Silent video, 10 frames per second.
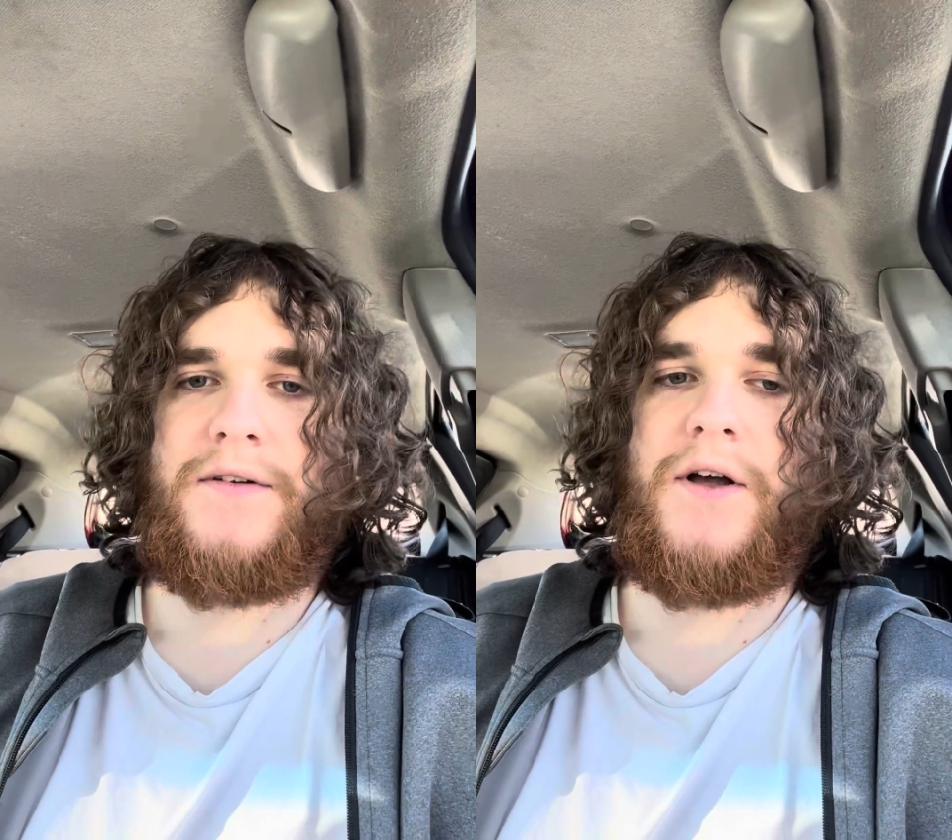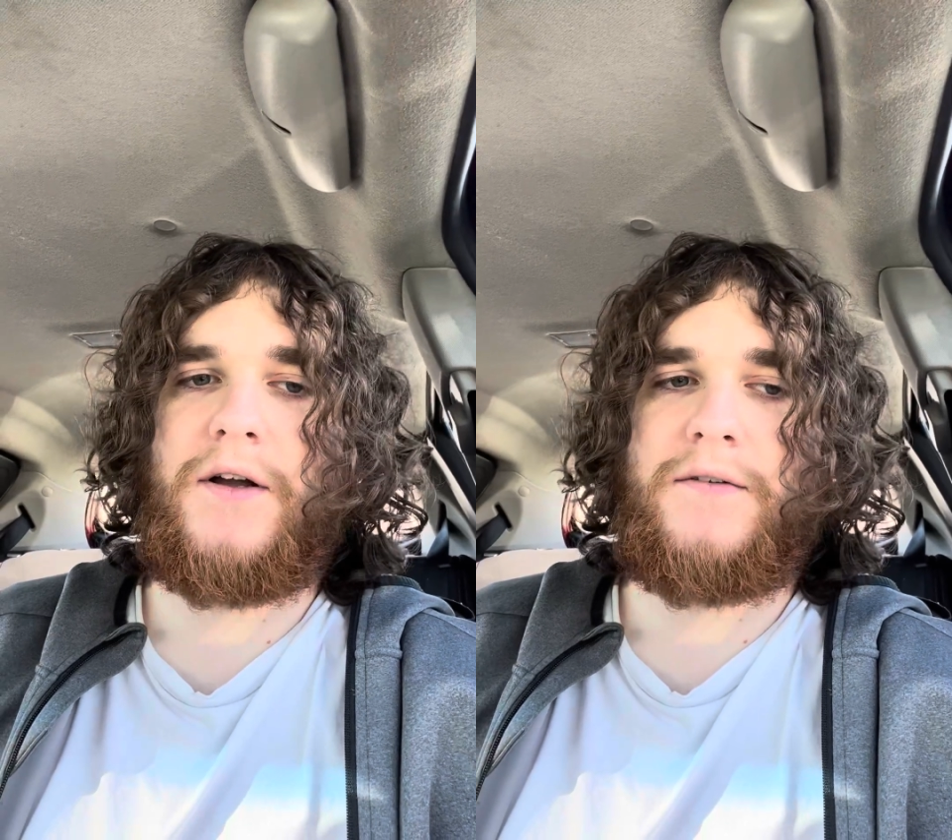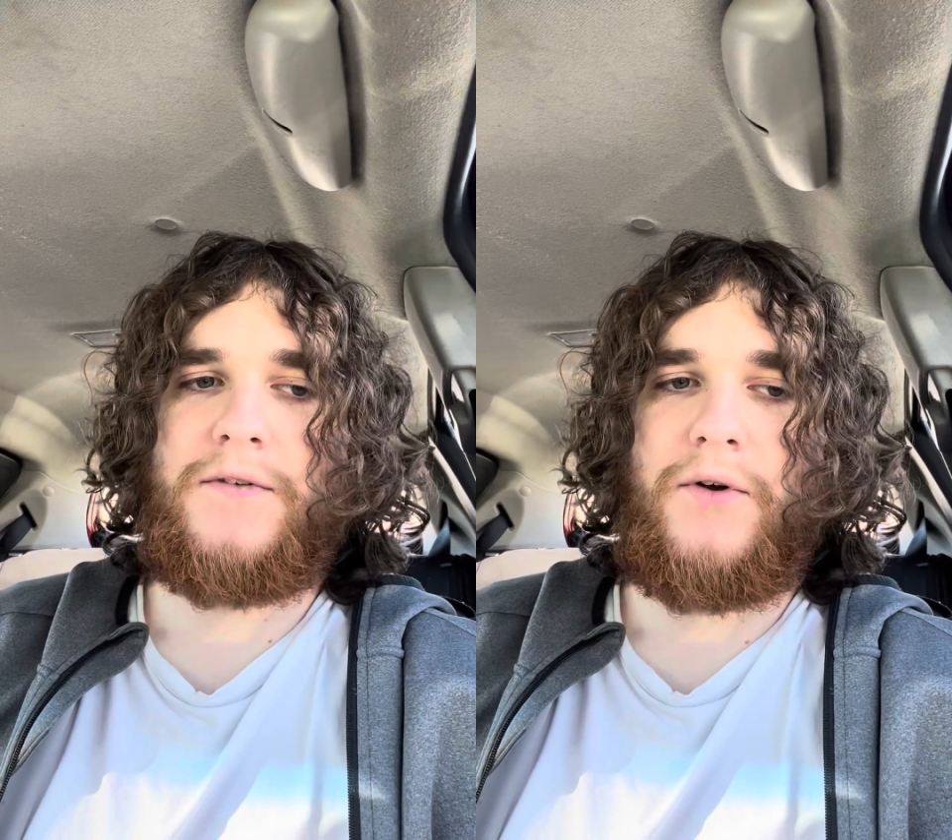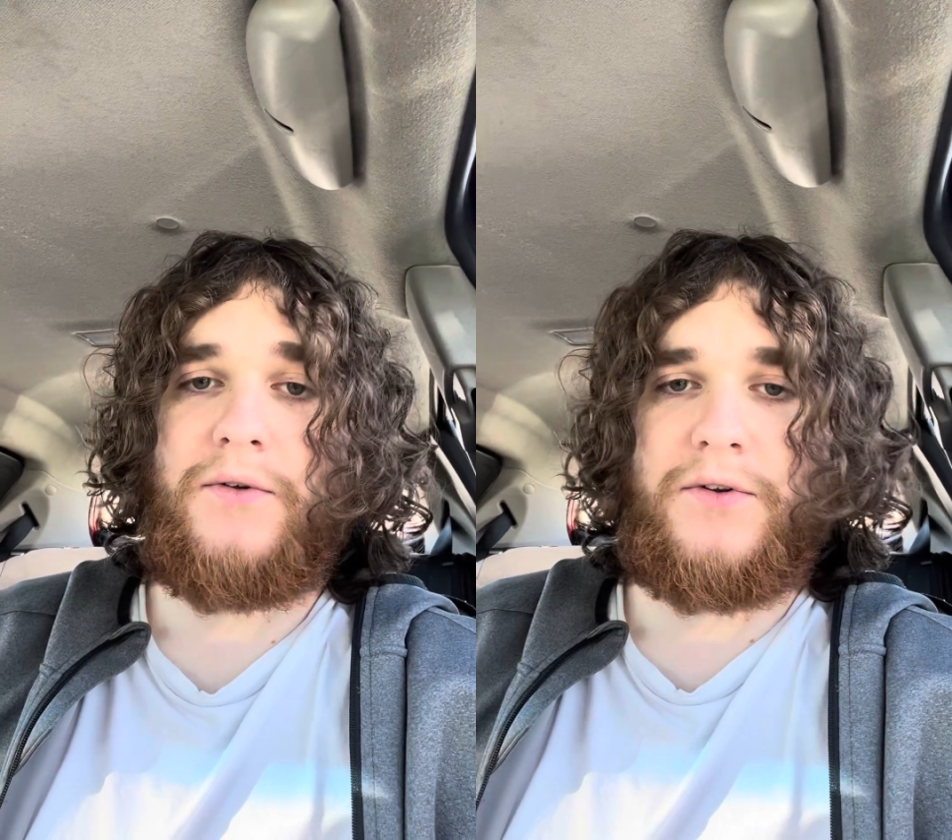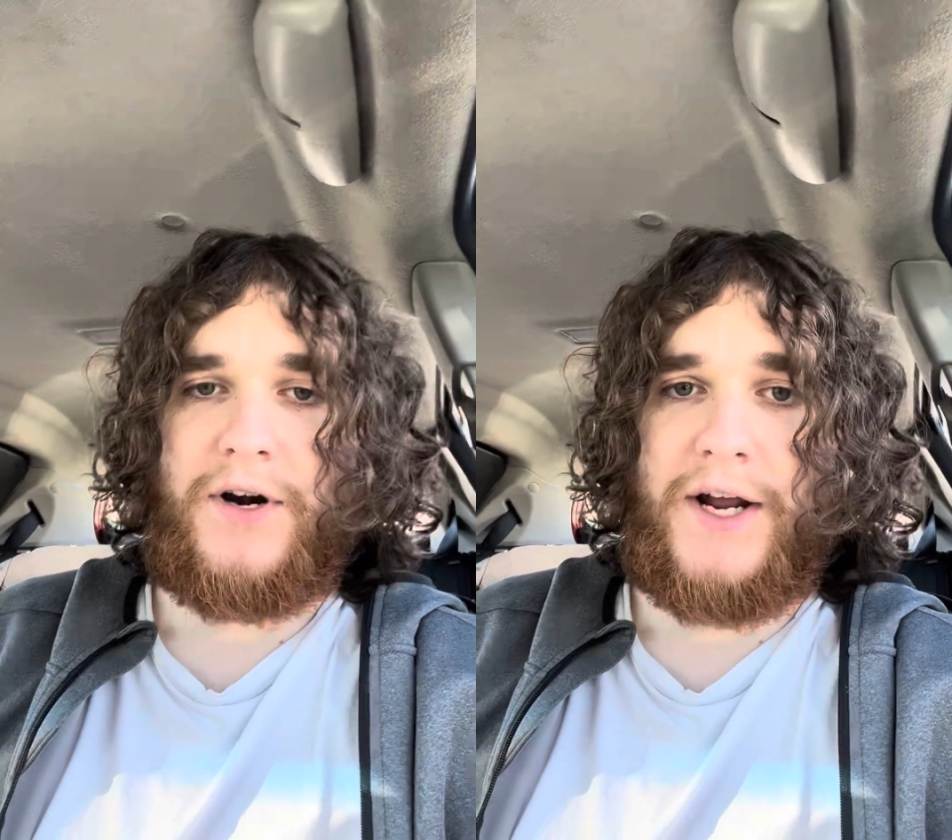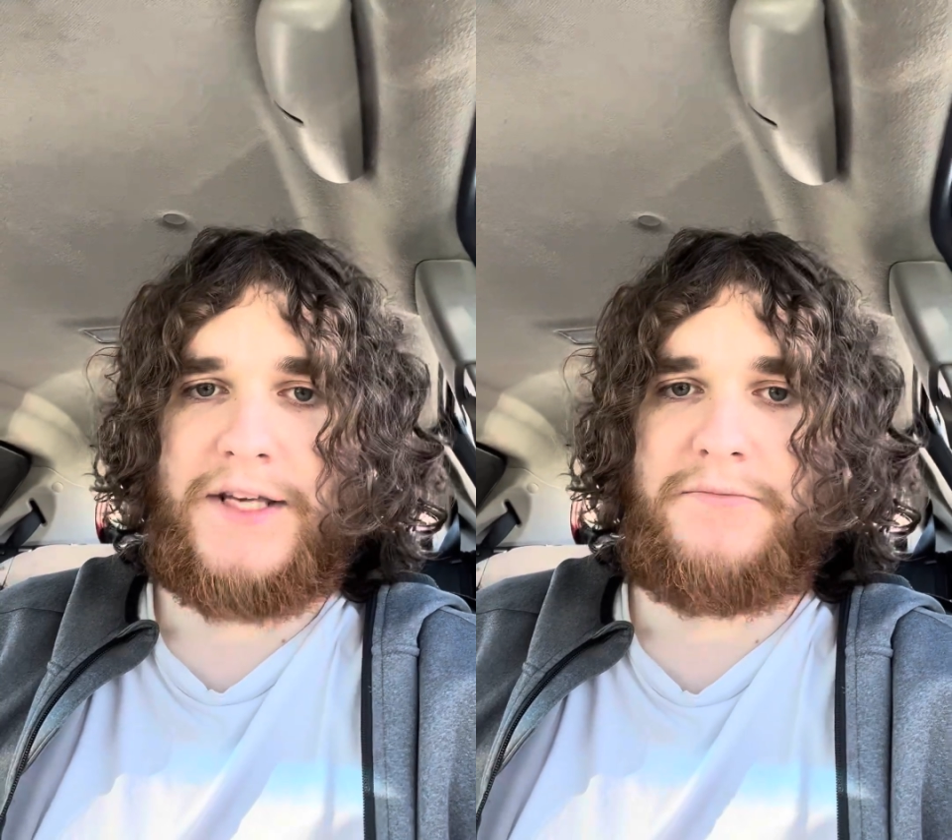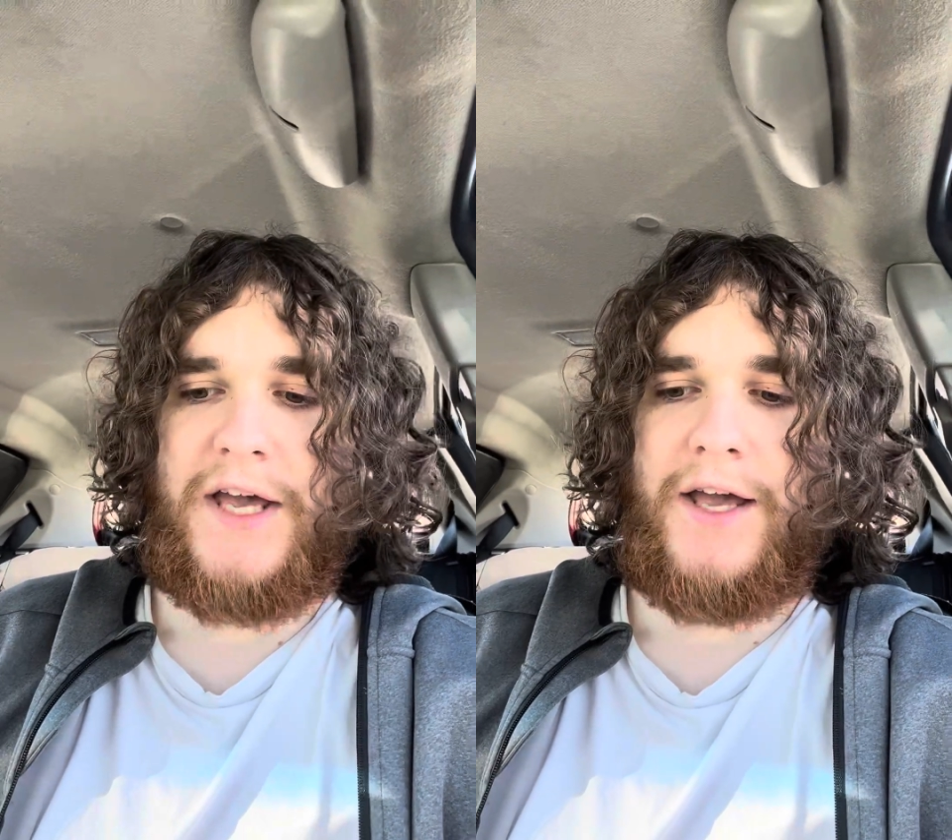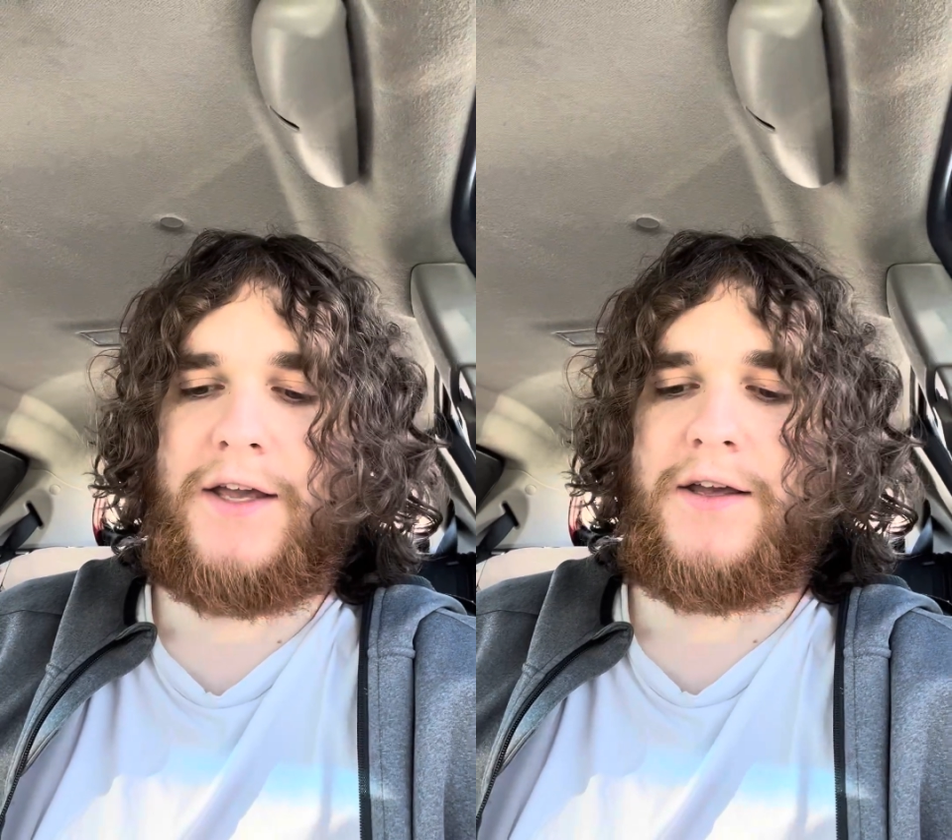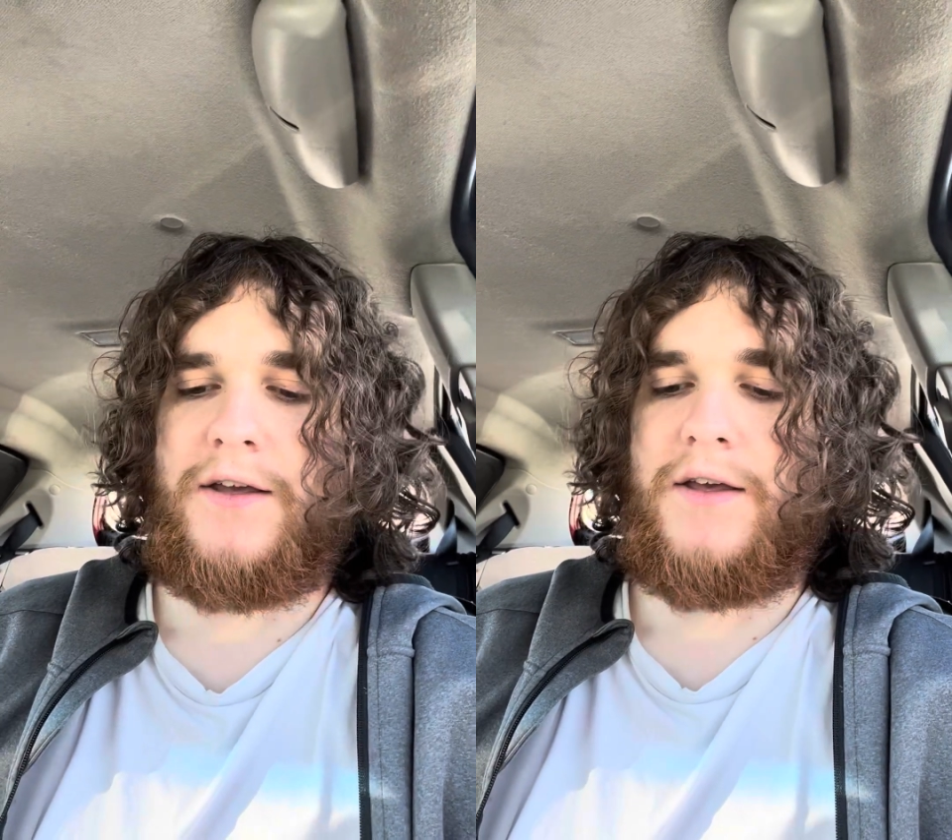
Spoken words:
a cold or ice pack,